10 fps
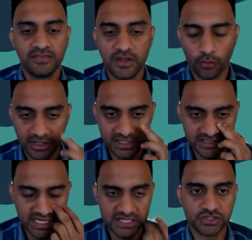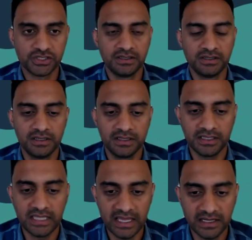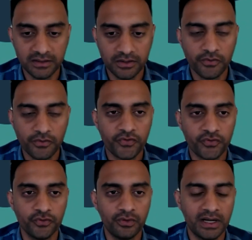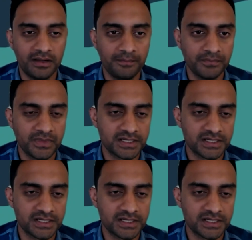the organization can go through um,